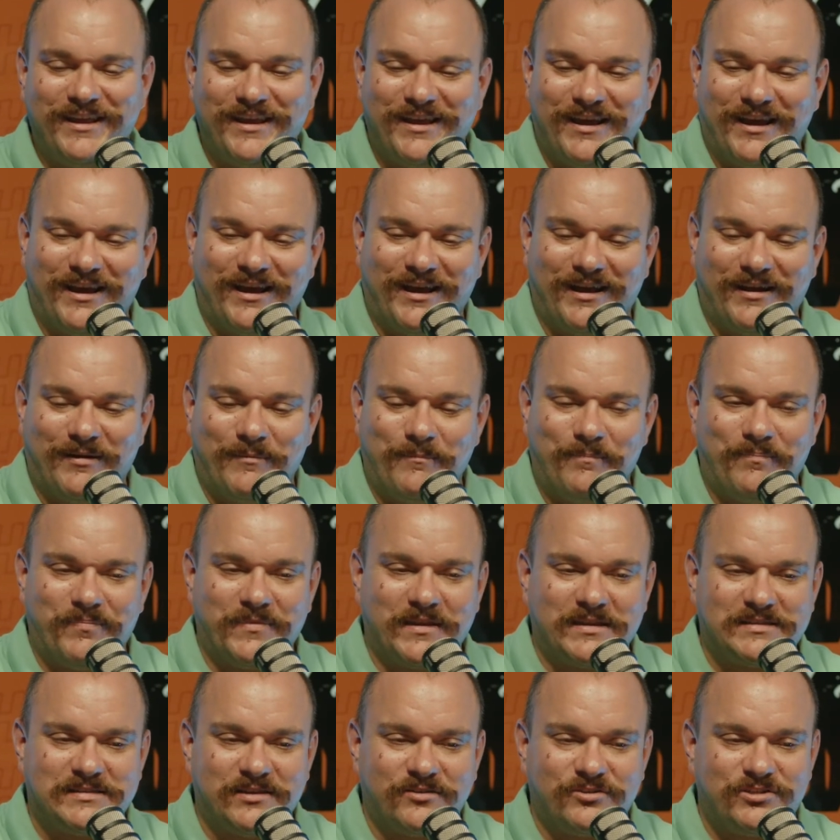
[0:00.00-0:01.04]

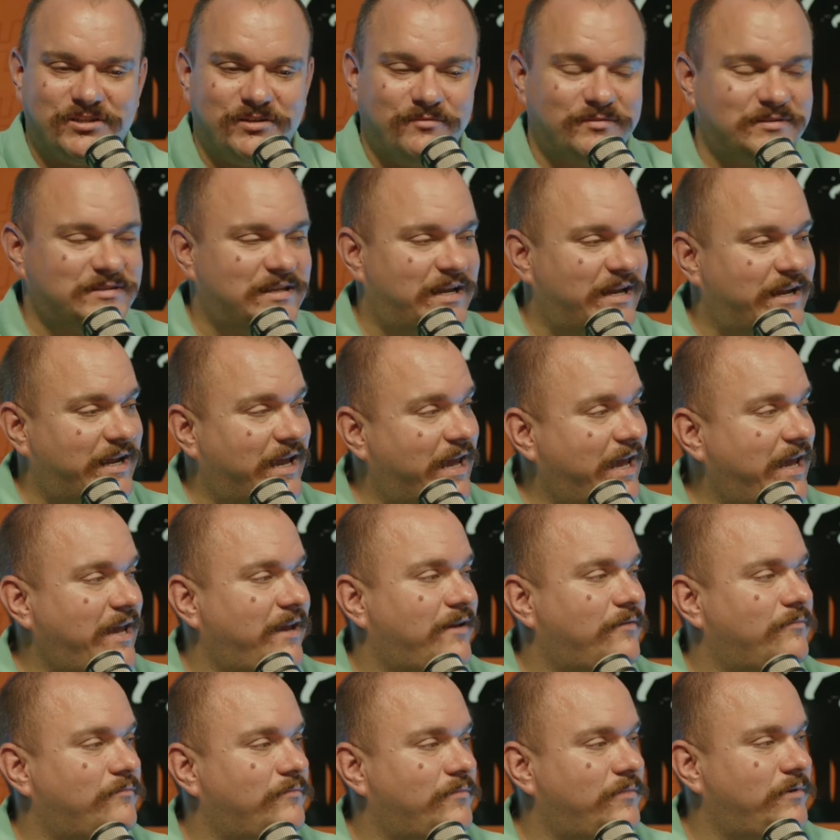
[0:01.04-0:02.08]
So she was like,
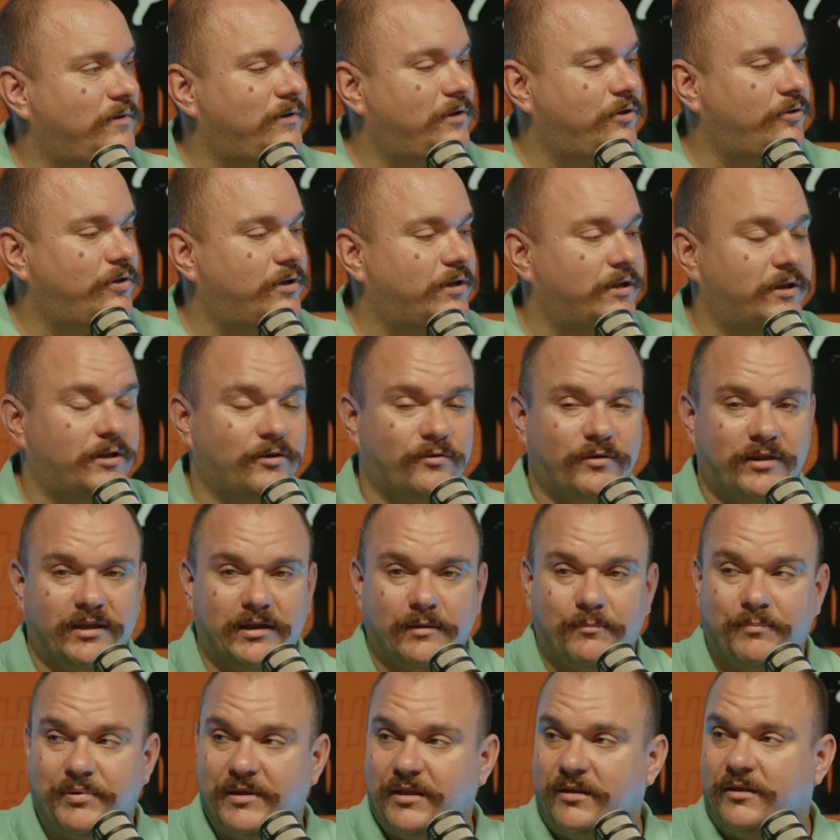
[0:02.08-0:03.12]
hey, you can go get a
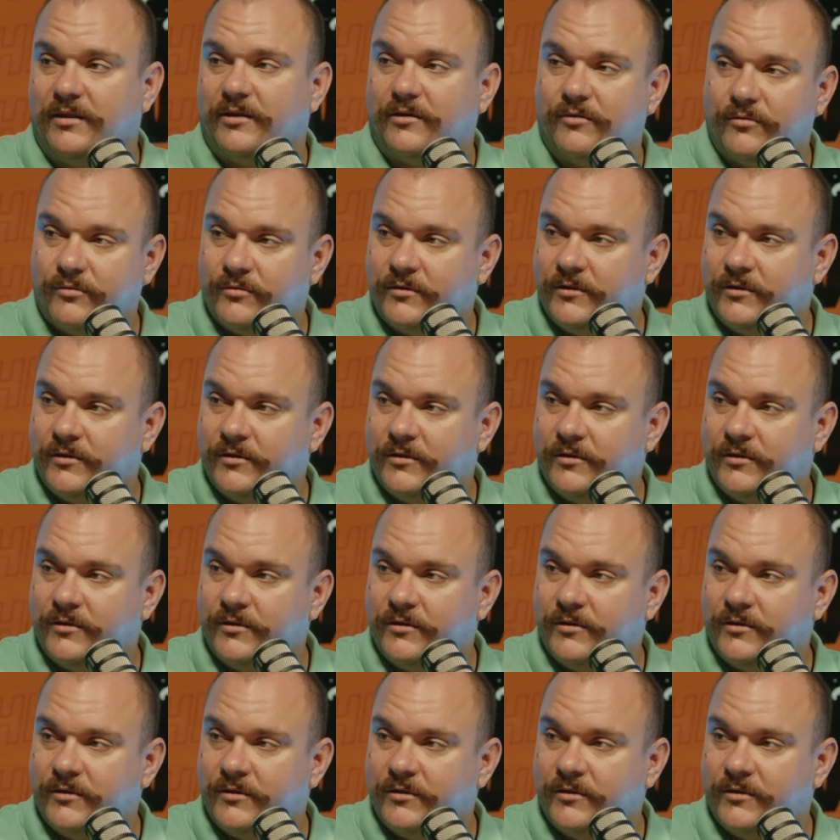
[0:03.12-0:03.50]
pillow